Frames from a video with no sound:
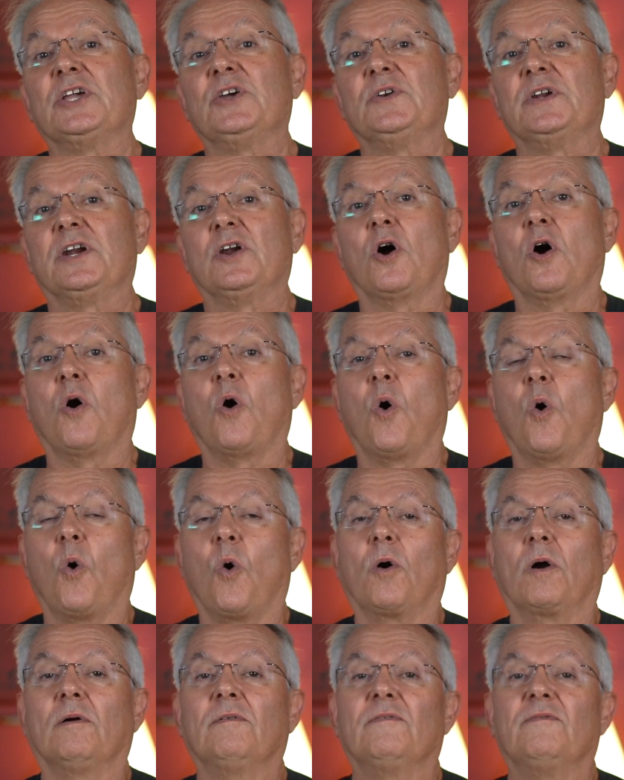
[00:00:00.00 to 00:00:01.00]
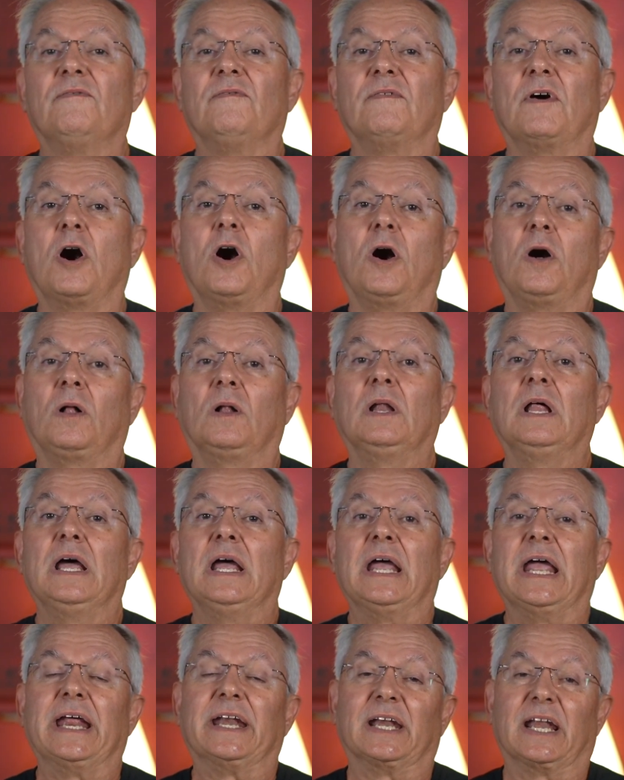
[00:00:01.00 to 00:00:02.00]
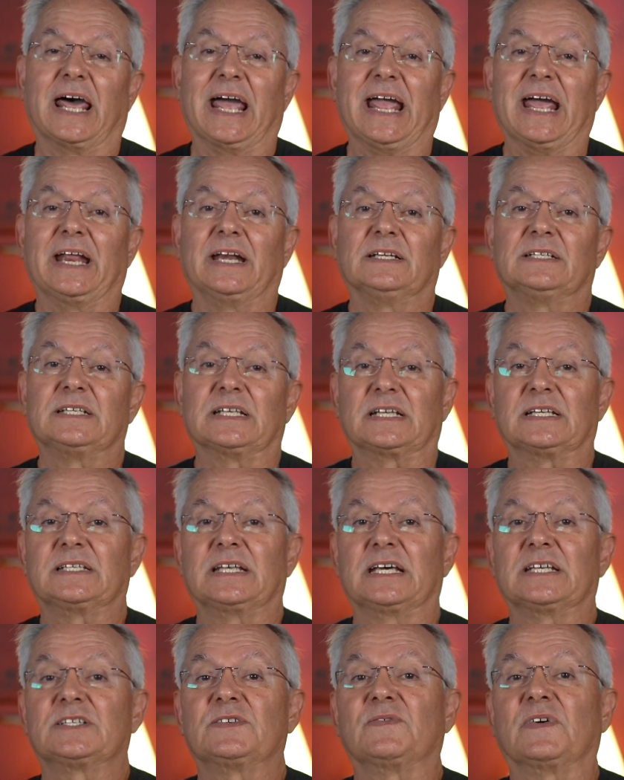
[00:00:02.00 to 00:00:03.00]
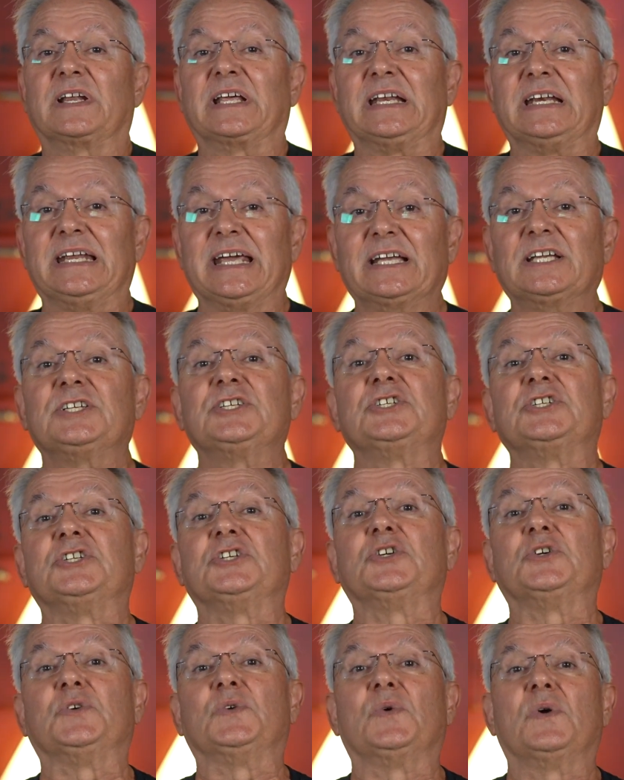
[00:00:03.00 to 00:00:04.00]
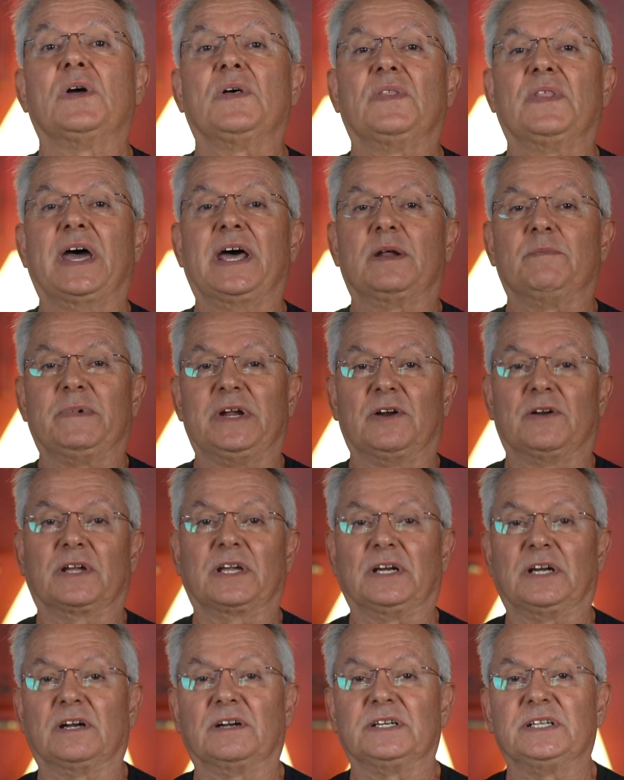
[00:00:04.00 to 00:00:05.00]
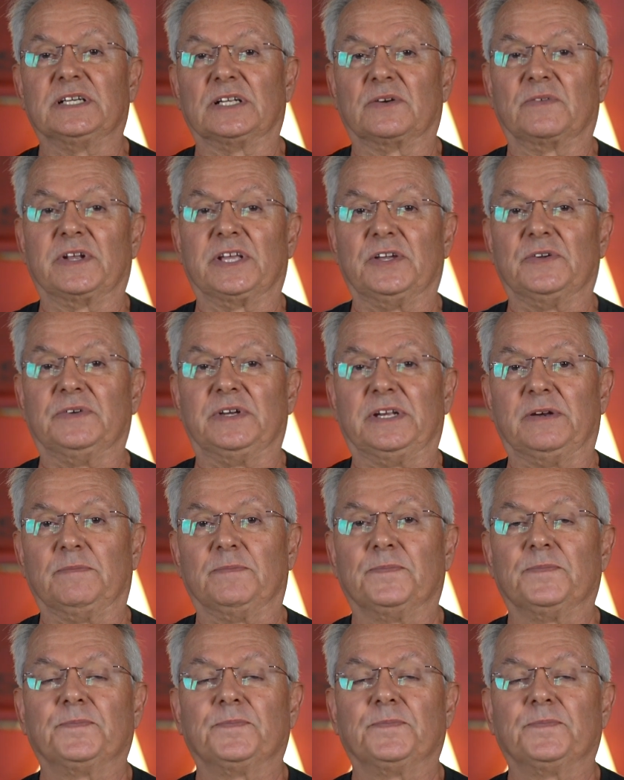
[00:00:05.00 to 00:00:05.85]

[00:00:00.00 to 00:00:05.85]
unit or fall and land successfully next to that American artillery unit.